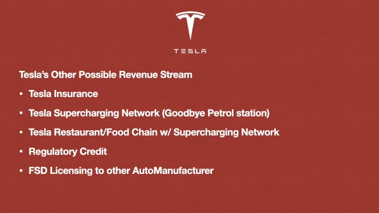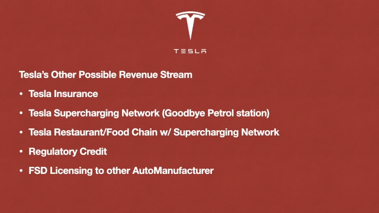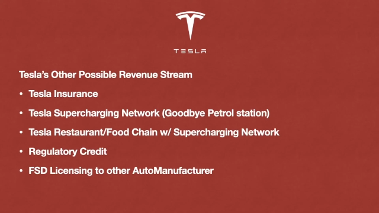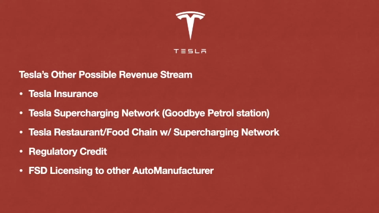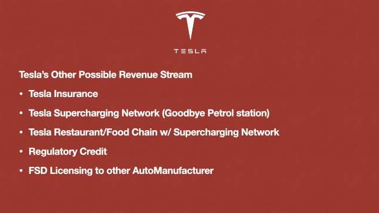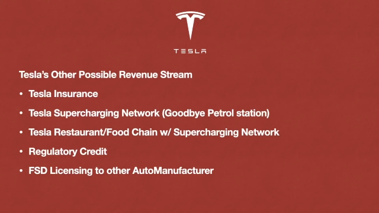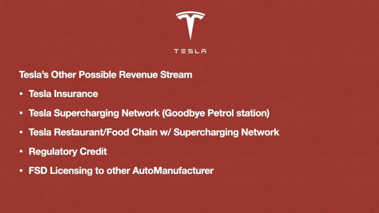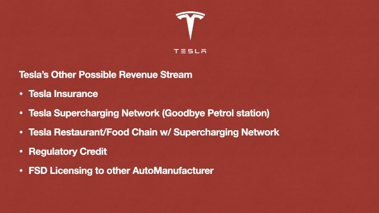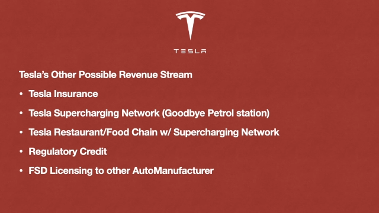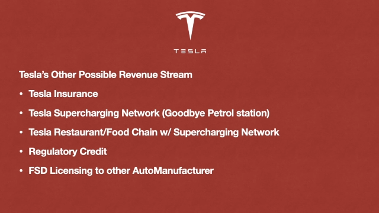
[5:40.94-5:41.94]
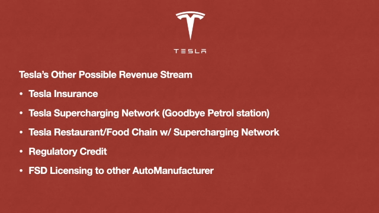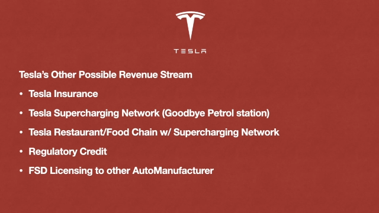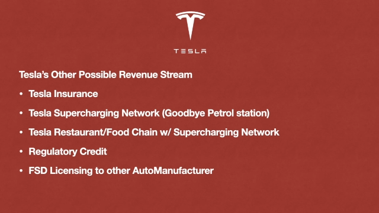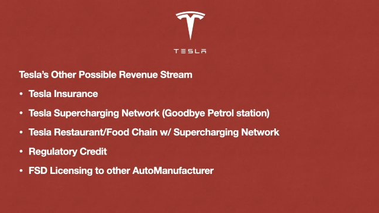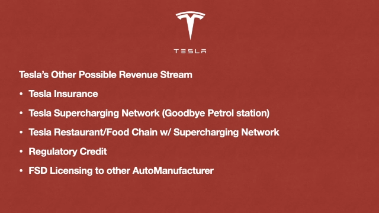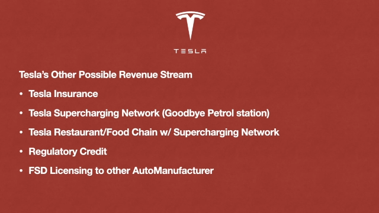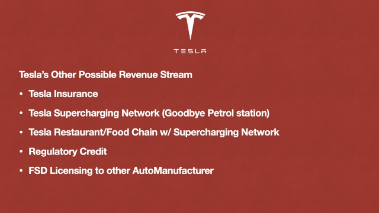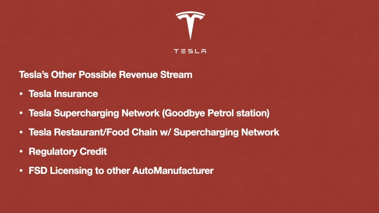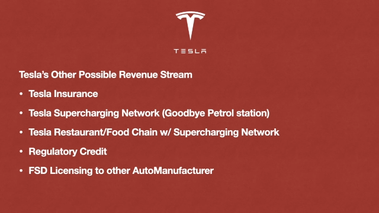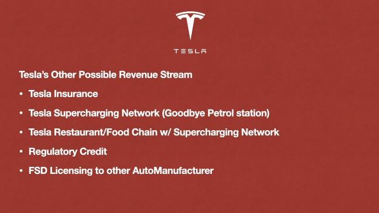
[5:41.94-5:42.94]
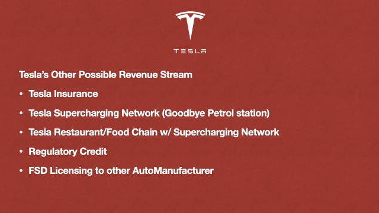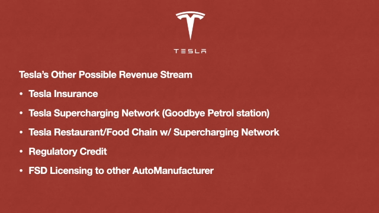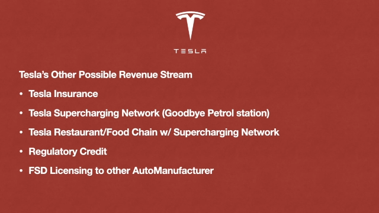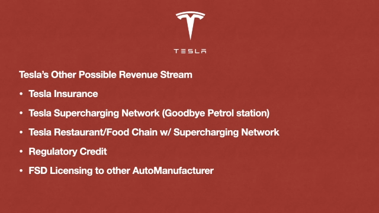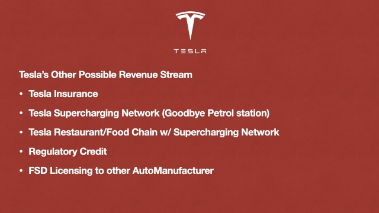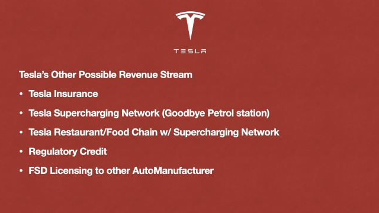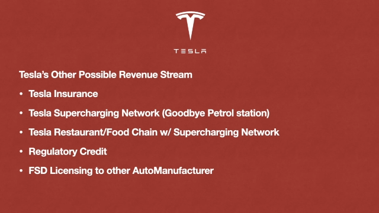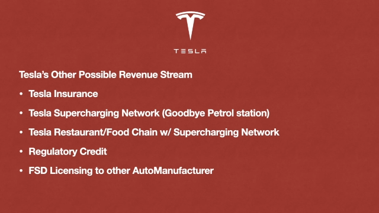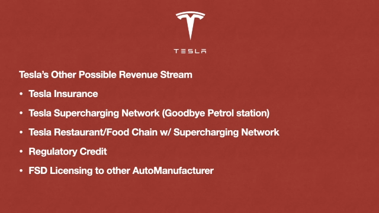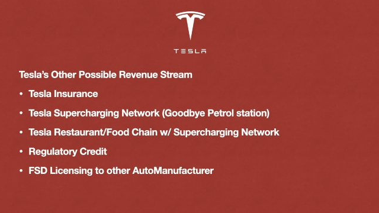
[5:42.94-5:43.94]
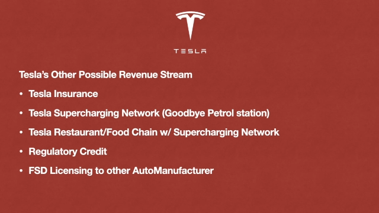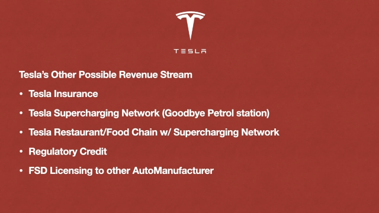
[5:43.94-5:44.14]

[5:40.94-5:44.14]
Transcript: (no speaker visible)